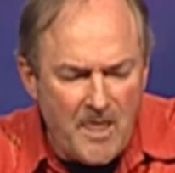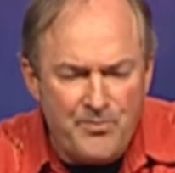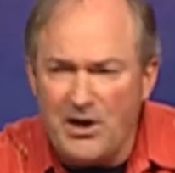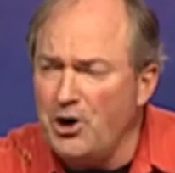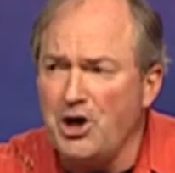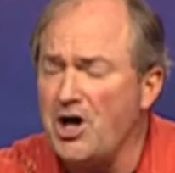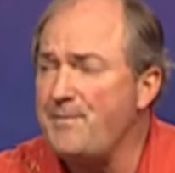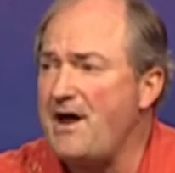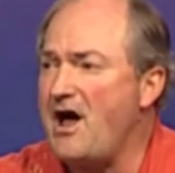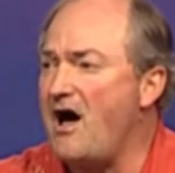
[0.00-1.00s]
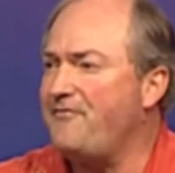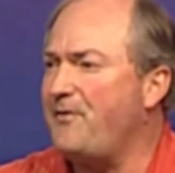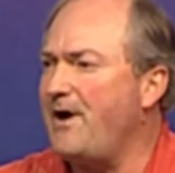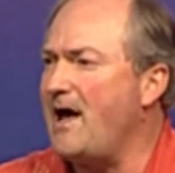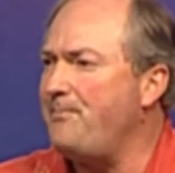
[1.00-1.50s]
They only got about
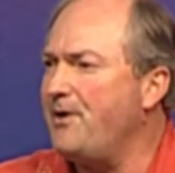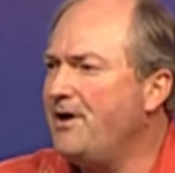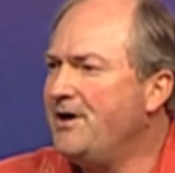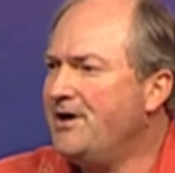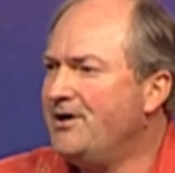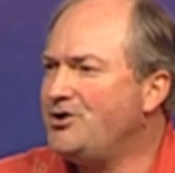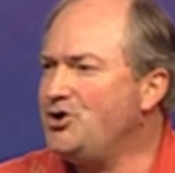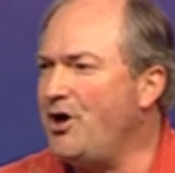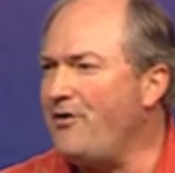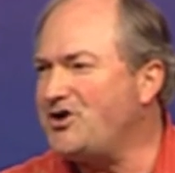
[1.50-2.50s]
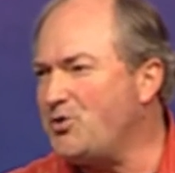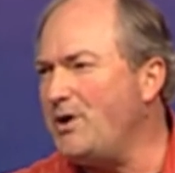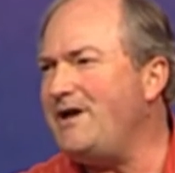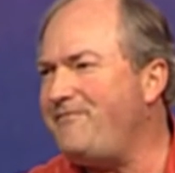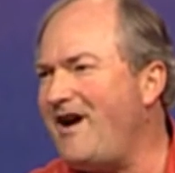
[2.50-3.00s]
halfway up. Do you know that
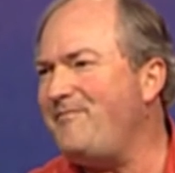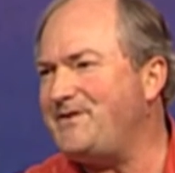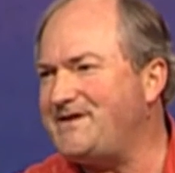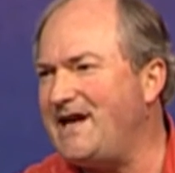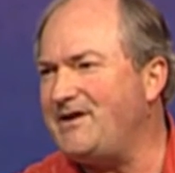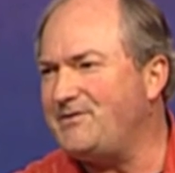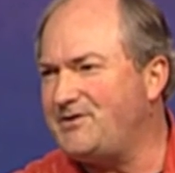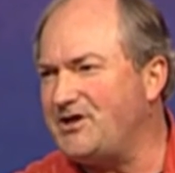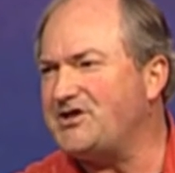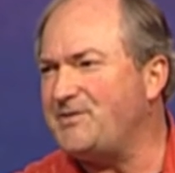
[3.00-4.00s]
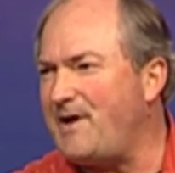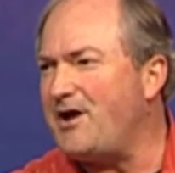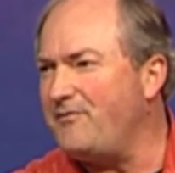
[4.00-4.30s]
25% just about of all